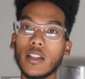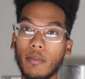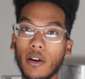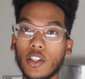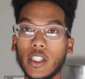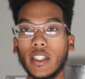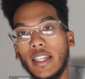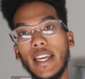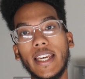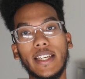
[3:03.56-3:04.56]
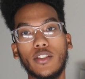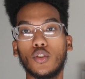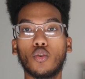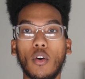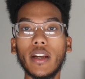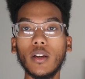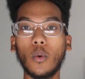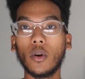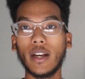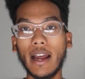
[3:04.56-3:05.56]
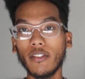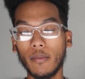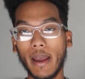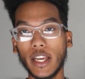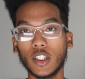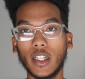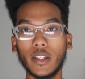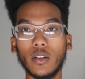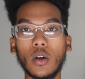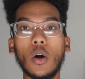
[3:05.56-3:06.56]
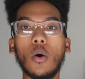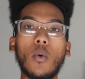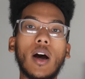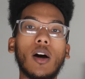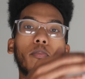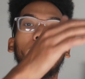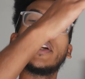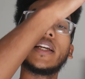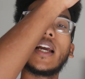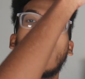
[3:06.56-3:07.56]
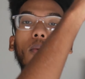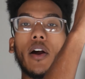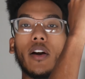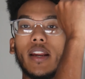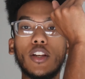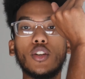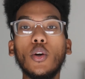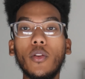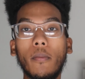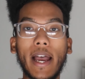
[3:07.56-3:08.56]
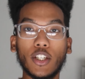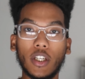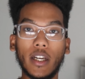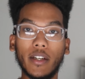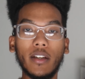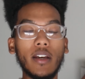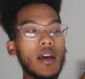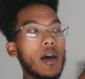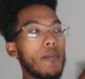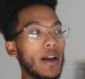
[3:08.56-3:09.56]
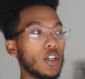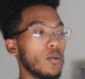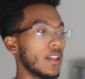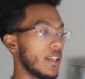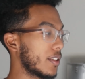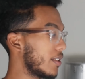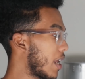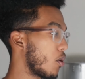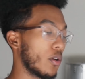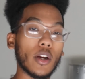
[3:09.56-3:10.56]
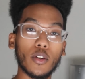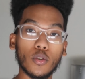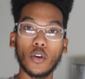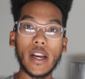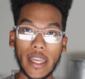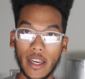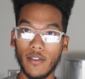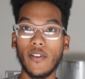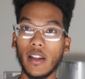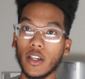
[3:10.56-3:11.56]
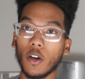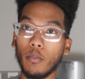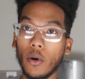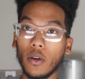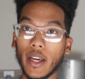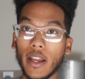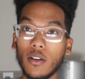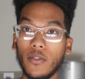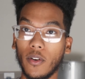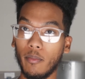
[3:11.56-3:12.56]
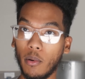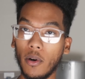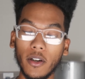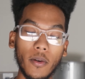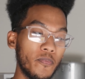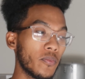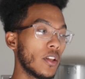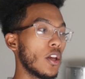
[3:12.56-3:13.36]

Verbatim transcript: Sparging is draining wort out of the mash tun while putting hot water into the mash tun. By doing this, not only are you draining it and filling your boil kettle for the boil,